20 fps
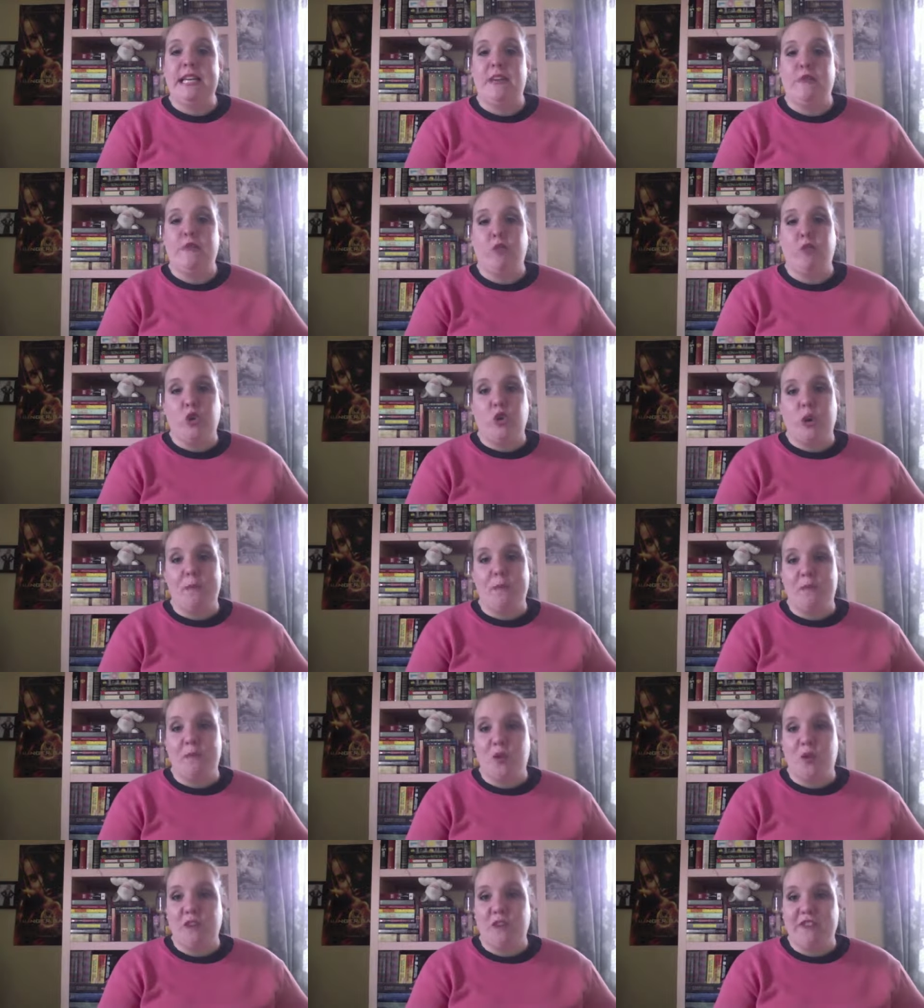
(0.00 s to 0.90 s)
for
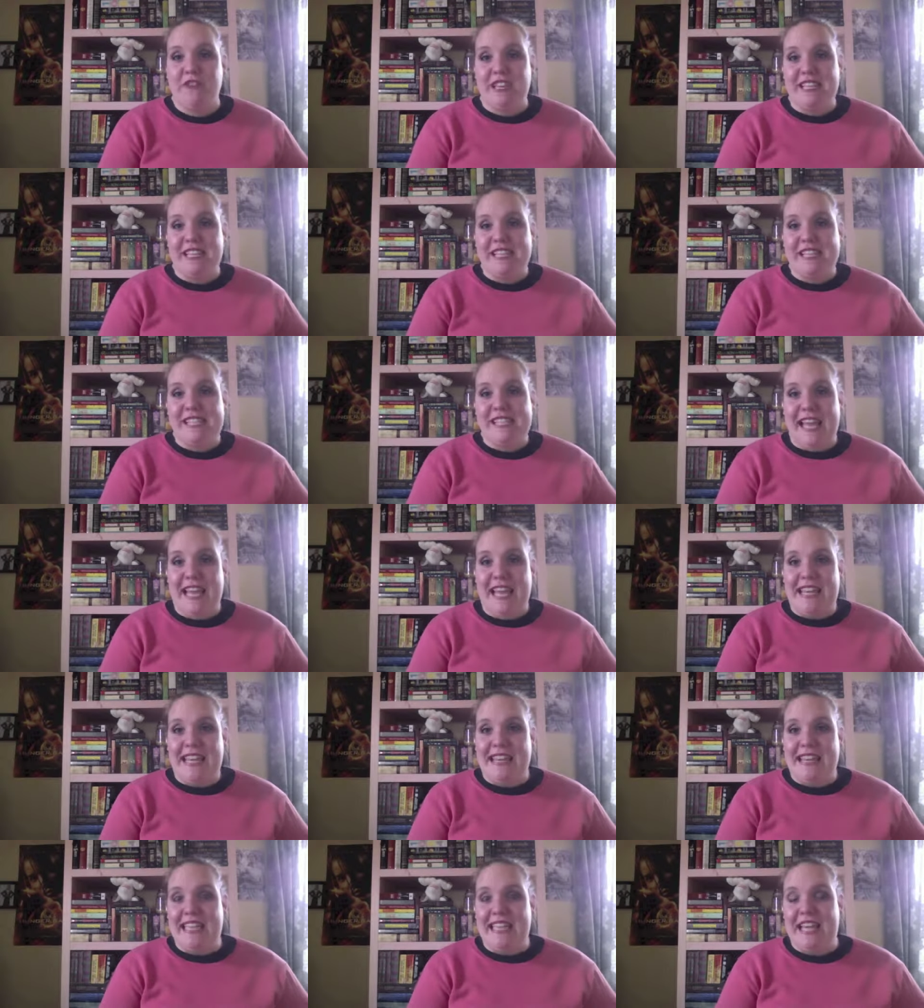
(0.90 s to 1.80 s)
Morpheus
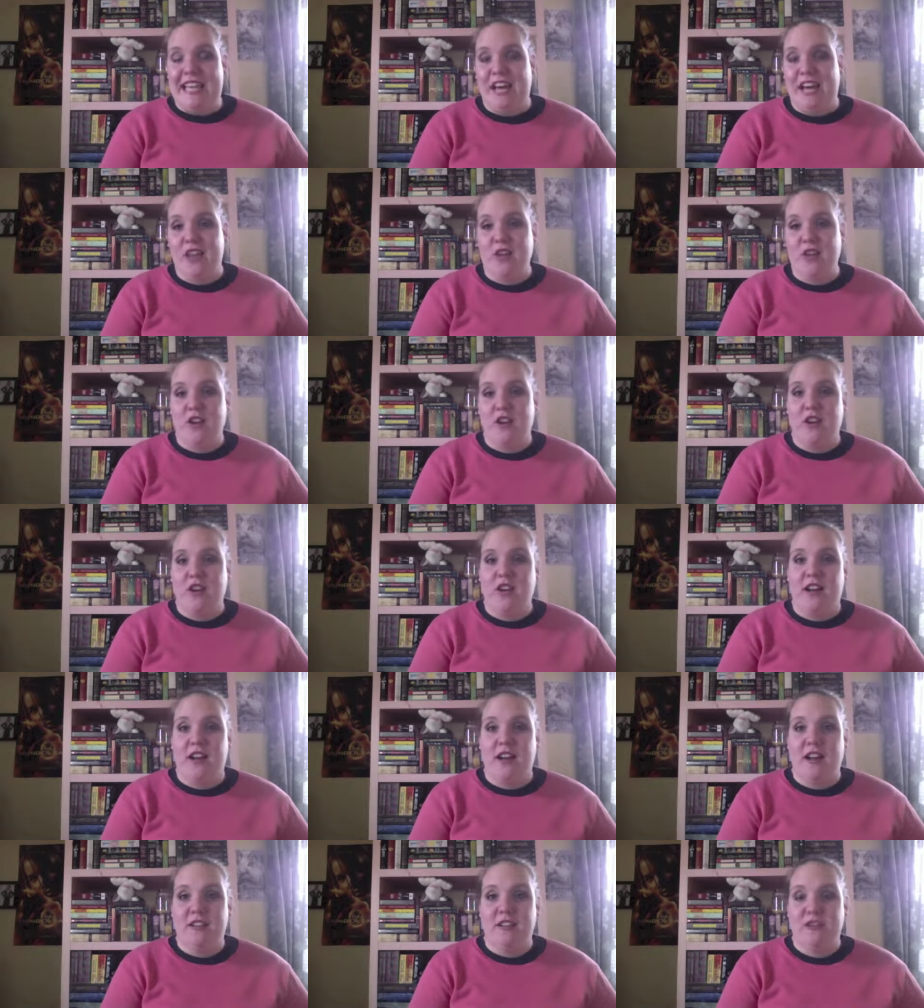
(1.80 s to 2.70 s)
and the other
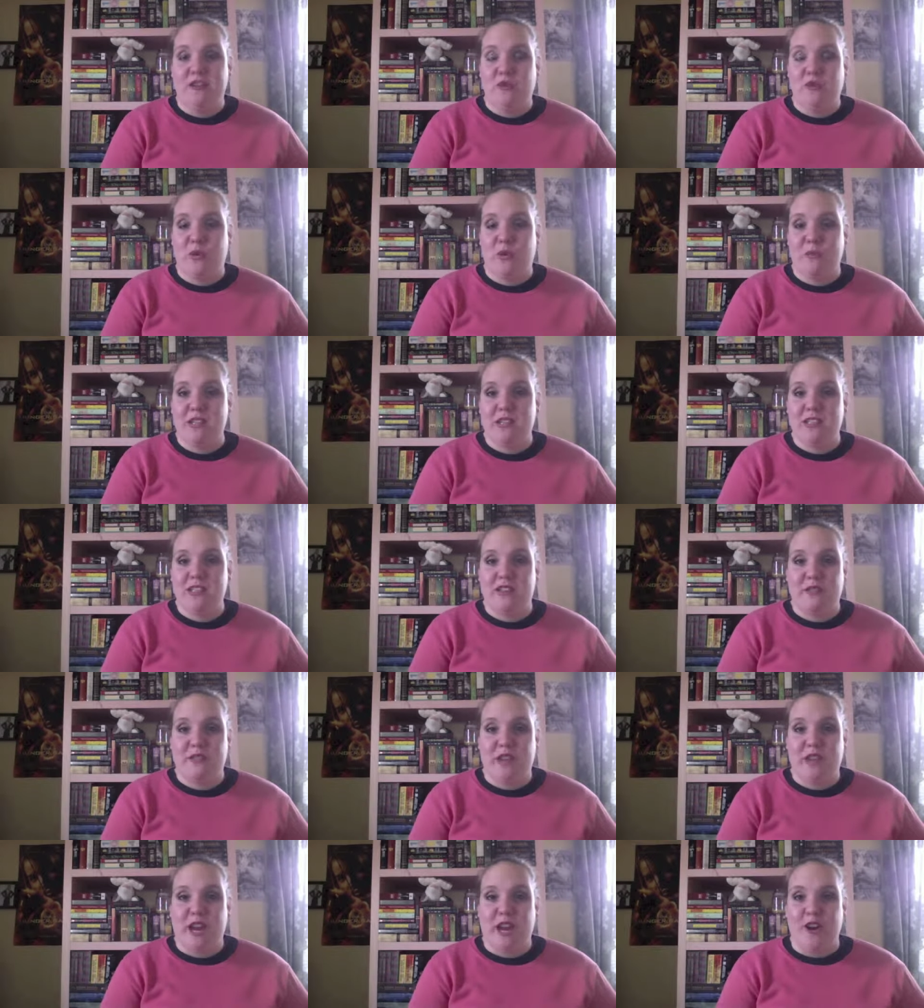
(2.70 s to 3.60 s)
assortment
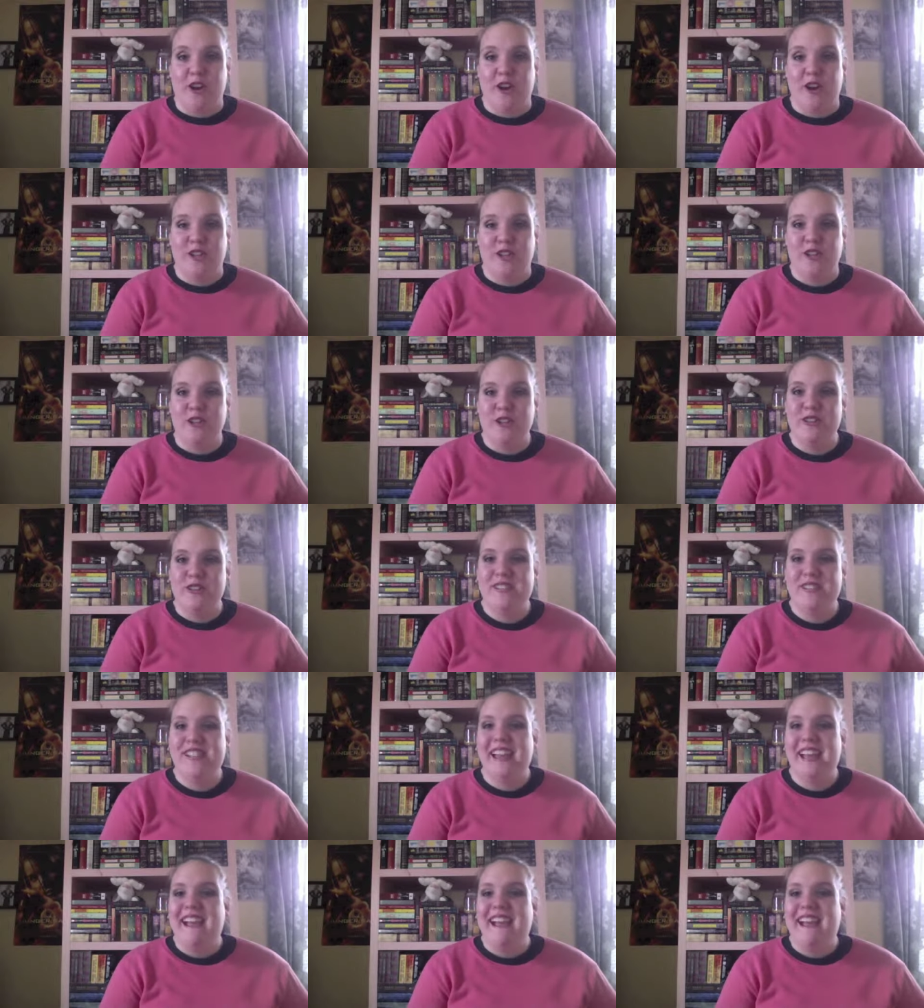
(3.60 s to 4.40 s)
of characters.